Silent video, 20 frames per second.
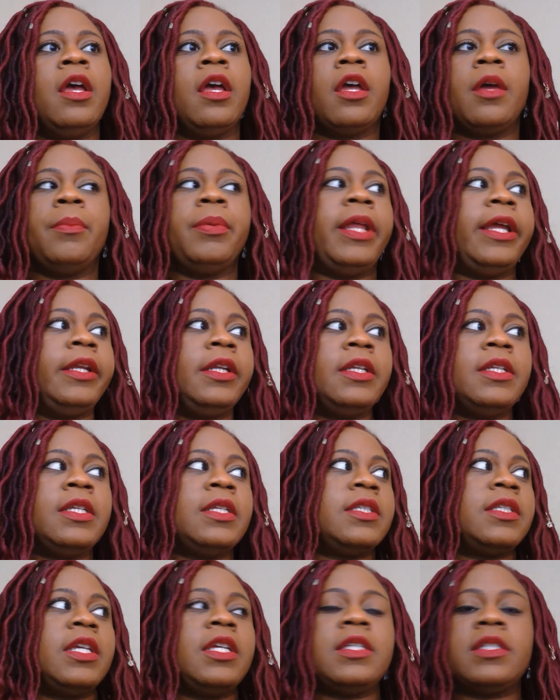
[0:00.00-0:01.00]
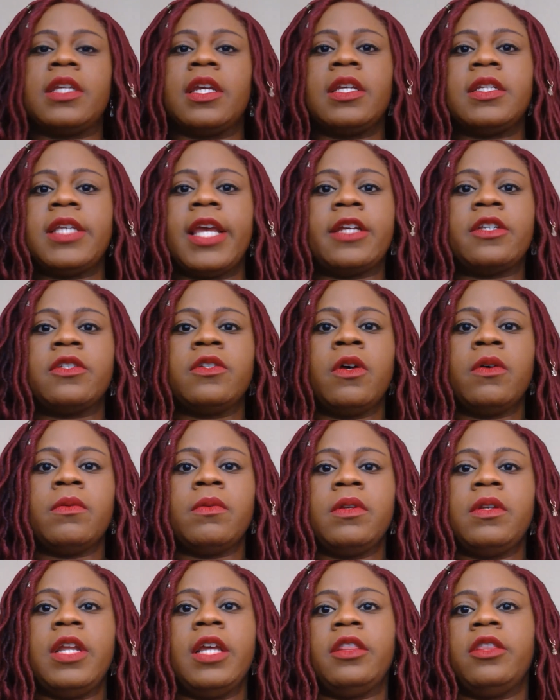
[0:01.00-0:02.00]
Complaining is easy. It takes
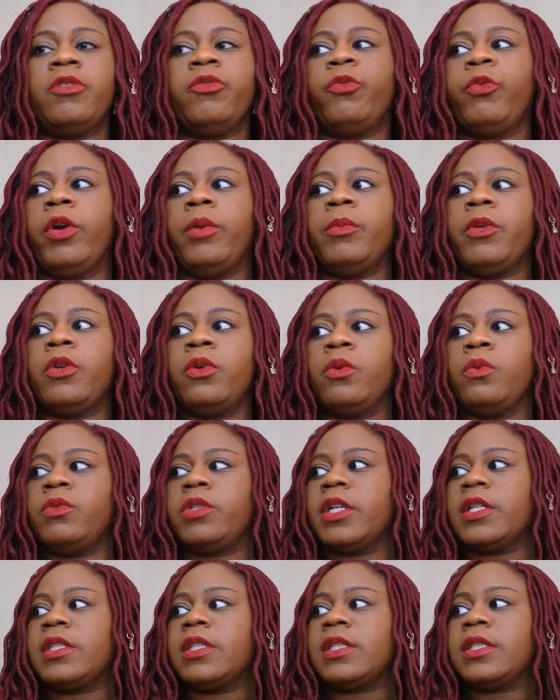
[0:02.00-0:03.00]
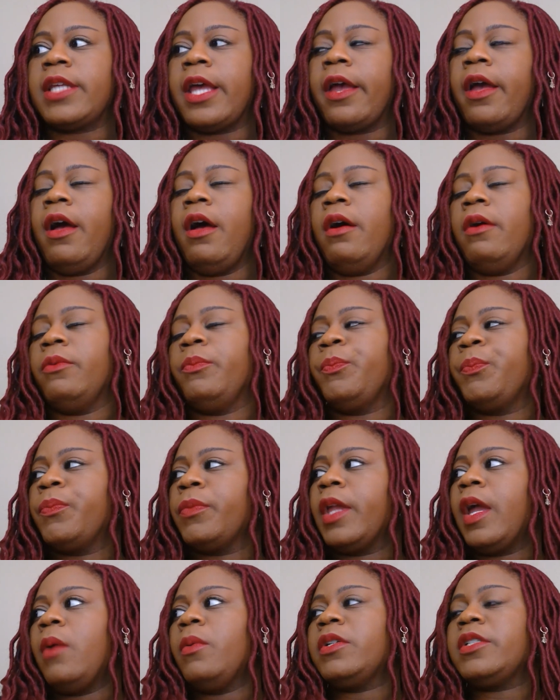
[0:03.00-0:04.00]
nothing from you just to say, "Oh,
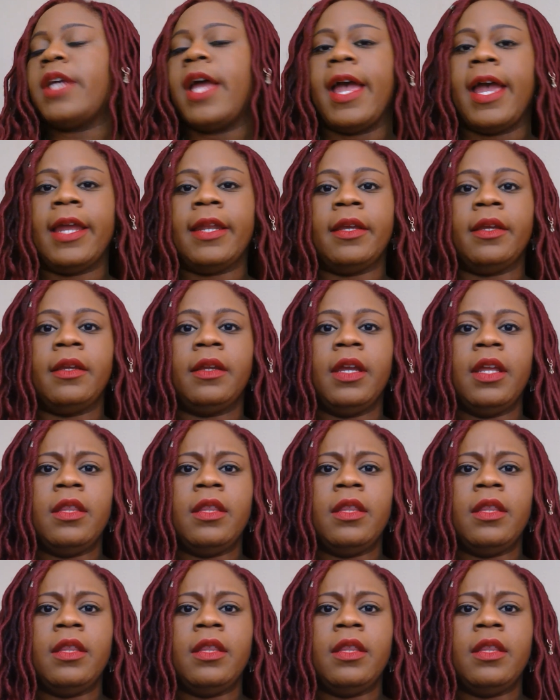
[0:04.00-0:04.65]
I wish I had it."